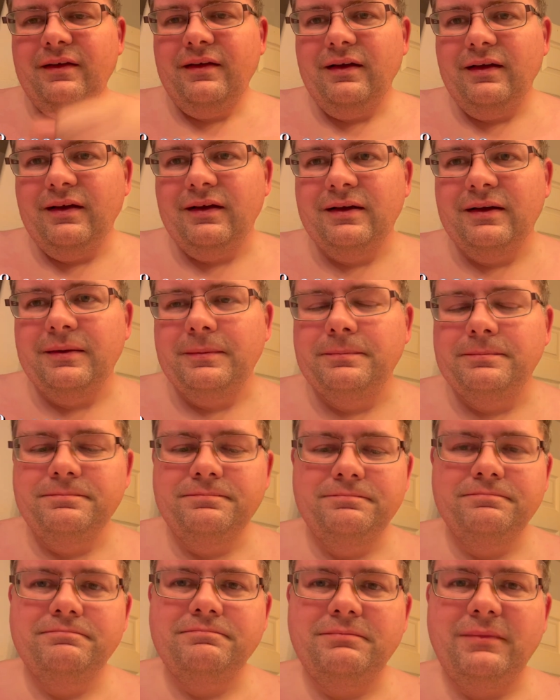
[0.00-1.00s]

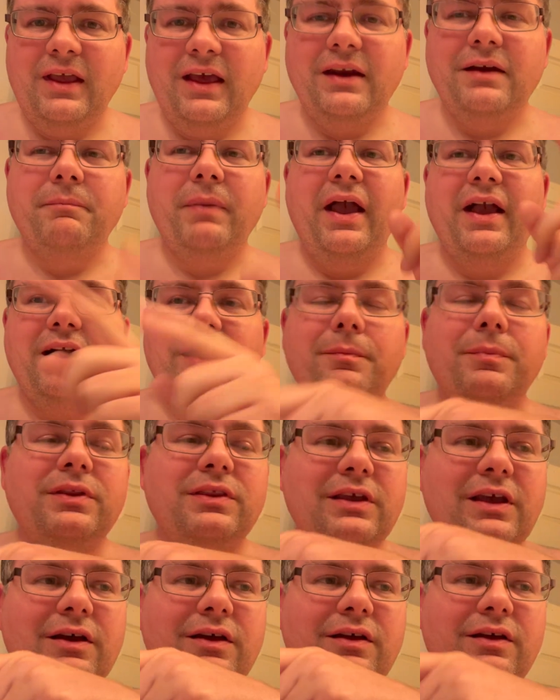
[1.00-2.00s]
Had to back up on
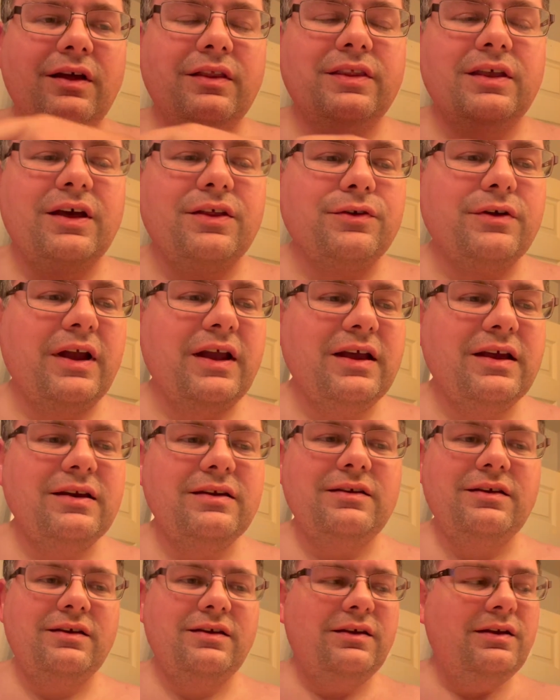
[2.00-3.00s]
the other
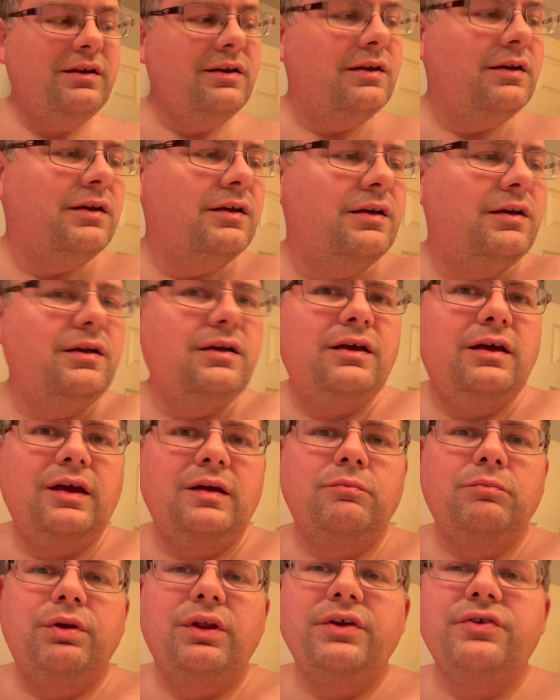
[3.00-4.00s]
hand.
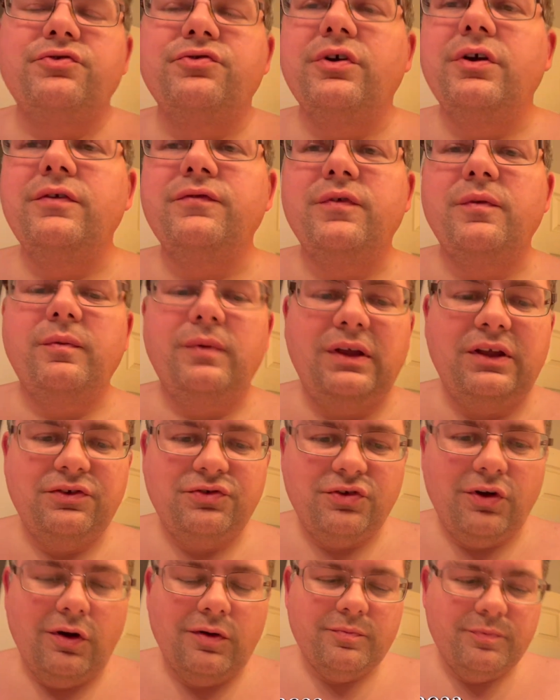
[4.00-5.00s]
Had blood drawn from
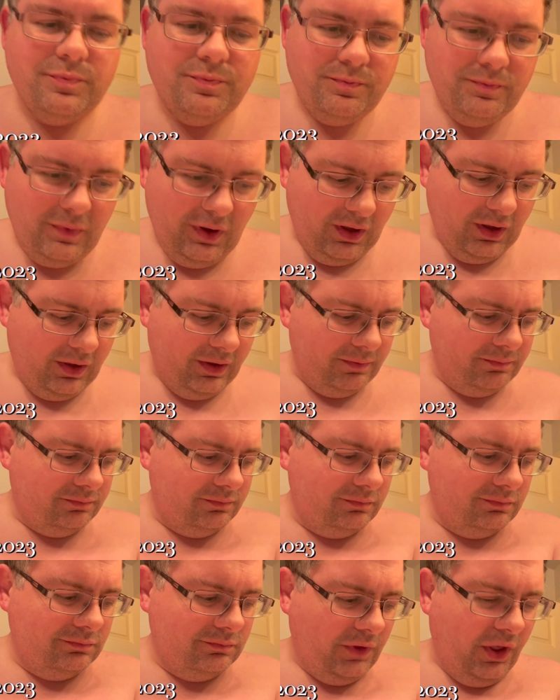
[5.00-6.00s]
each arm,
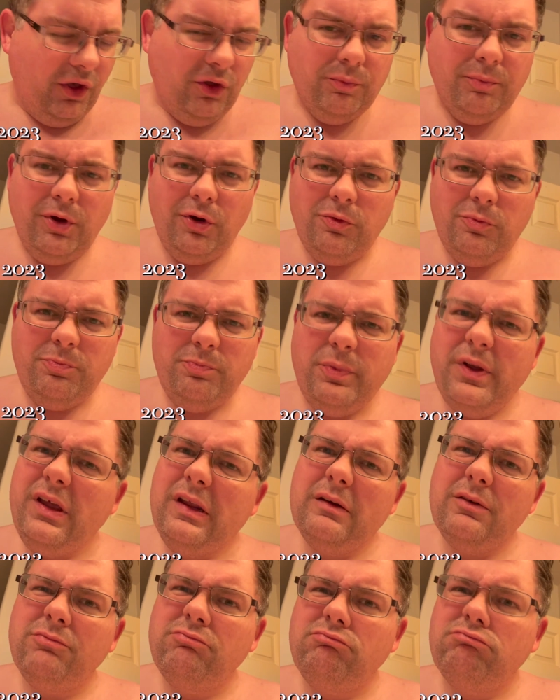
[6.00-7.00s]
elbow
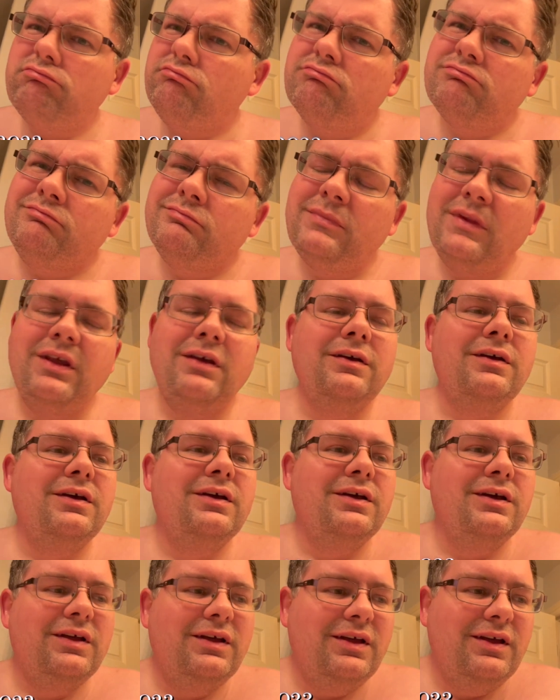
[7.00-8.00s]
pit.
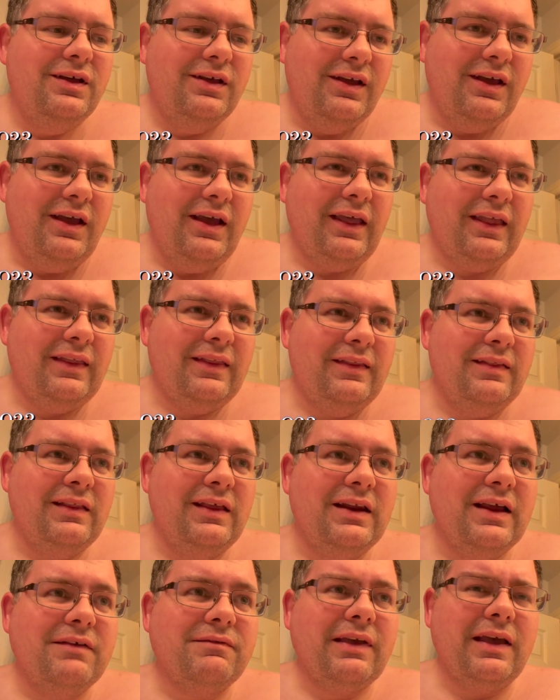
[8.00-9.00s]
And
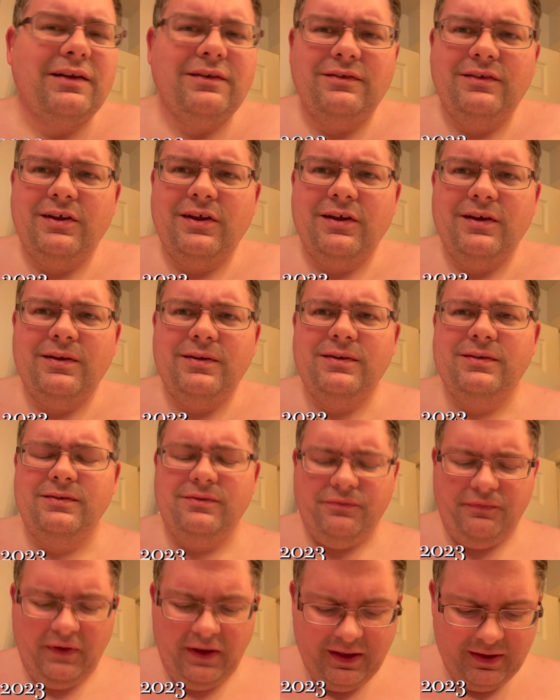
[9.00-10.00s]
then I've got
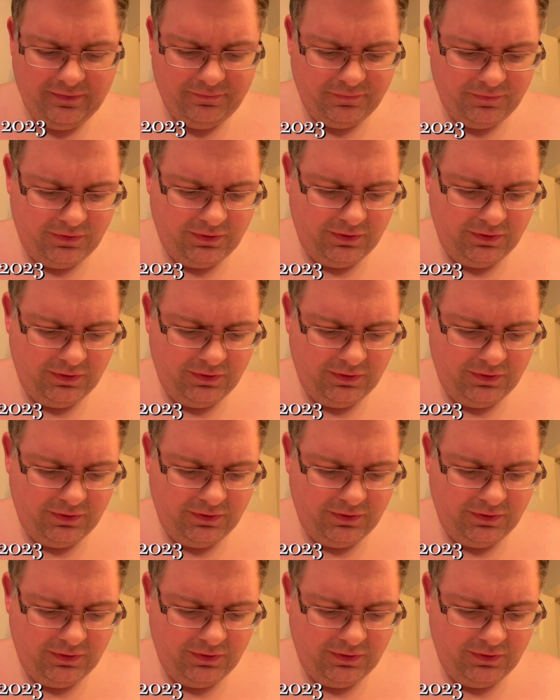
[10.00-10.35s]
6